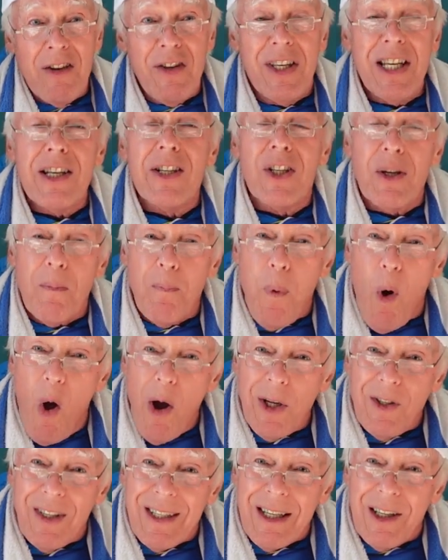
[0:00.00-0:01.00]

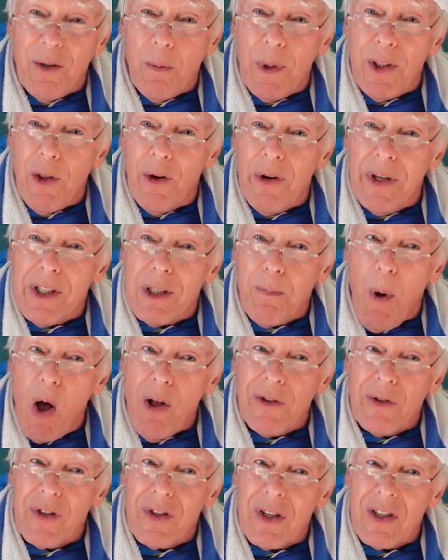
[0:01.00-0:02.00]
disappointed with the
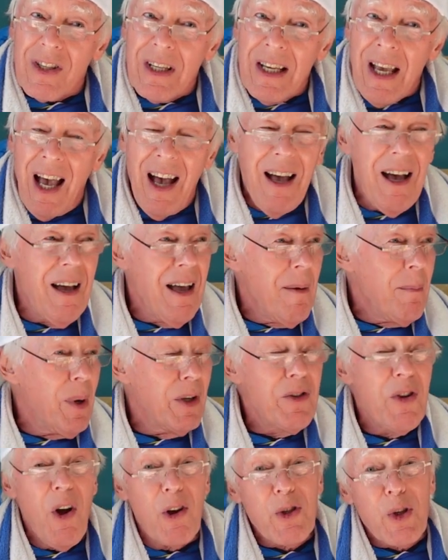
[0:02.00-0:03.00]
response,
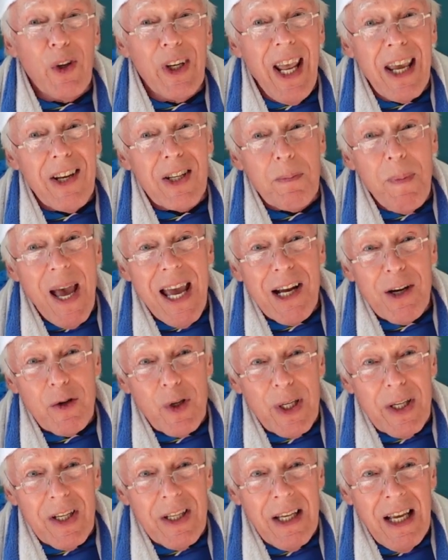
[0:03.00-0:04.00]
but not unexpected.